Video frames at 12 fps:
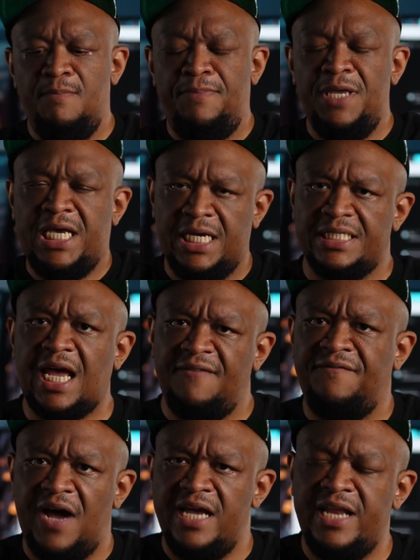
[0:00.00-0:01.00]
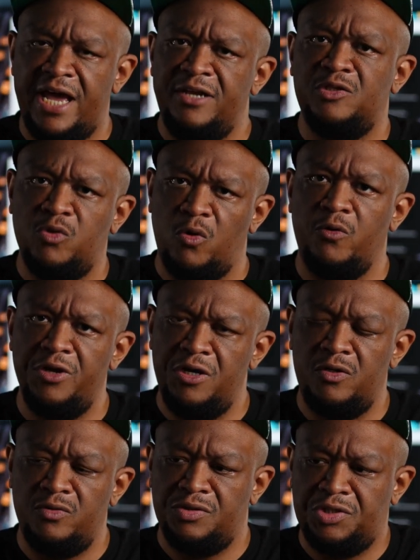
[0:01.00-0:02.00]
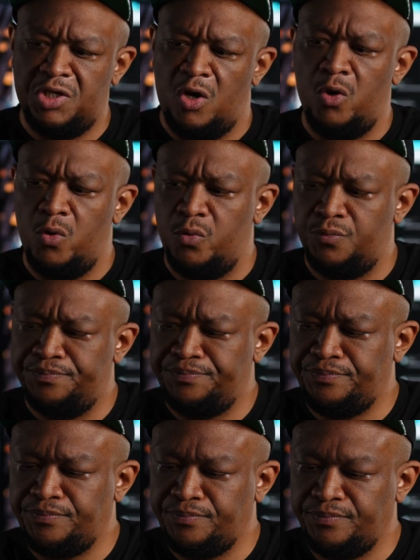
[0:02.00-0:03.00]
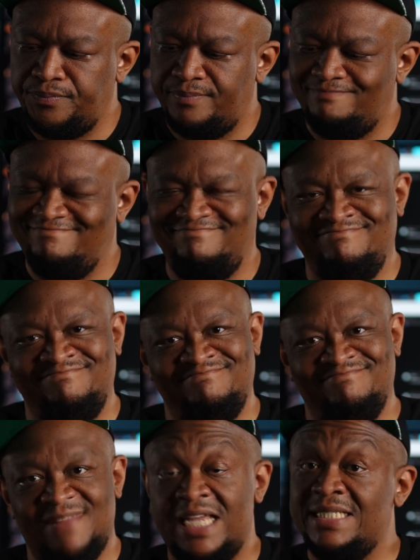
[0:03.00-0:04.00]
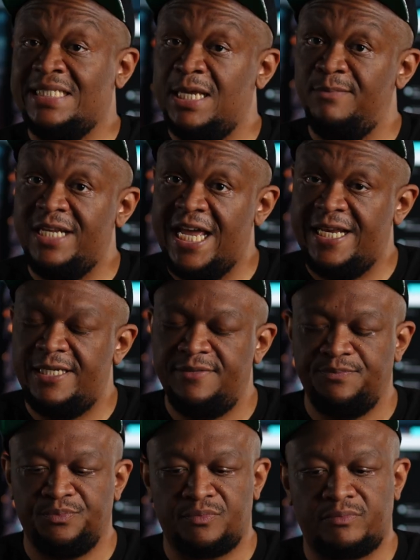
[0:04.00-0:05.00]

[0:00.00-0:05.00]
Because I find editorial so intimidating,